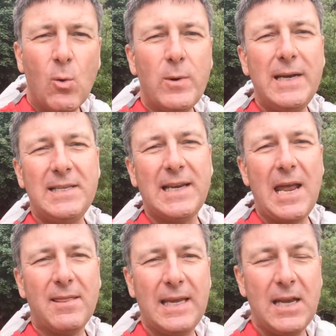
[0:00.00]
we need to get
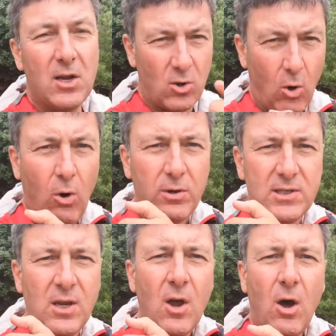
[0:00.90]
the
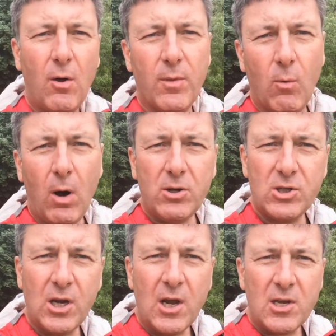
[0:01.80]
course on the
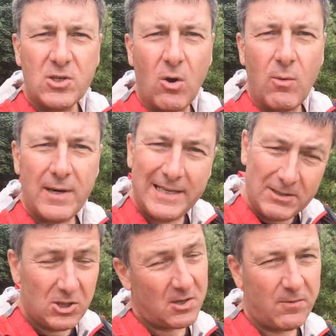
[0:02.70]
watch. So
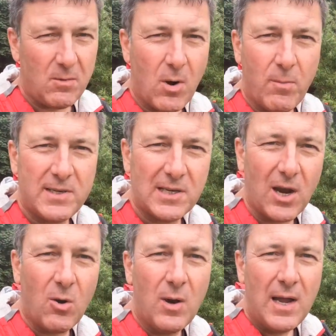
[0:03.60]
just a few moments
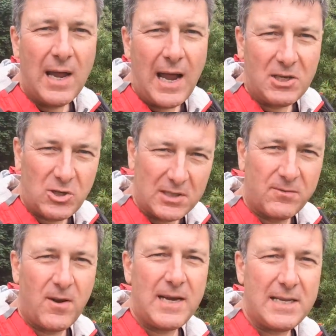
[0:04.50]
ago, I
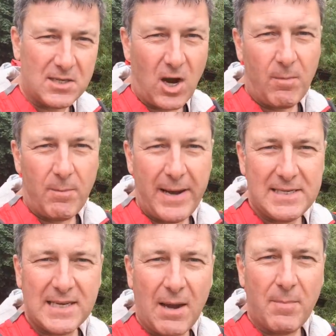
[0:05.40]
transferred it into Garmin
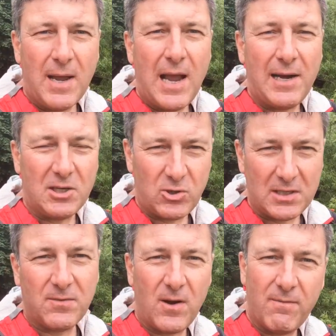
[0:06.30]
BaseCamp and I
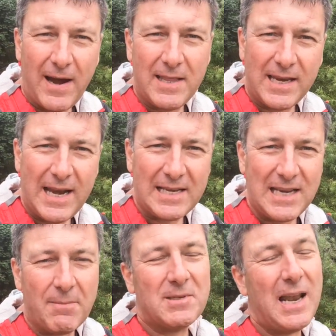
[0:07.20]
transferred it via the Connect
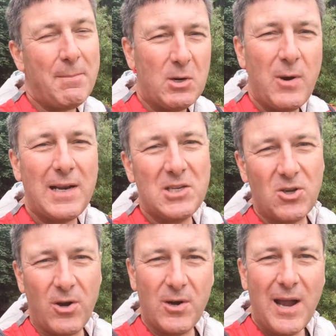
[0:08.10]
app. So let me quickly
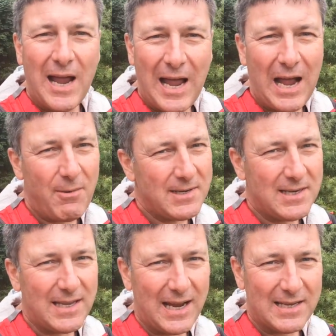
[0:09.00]
show you how I
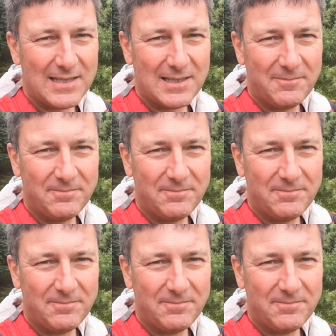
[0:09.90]
did that.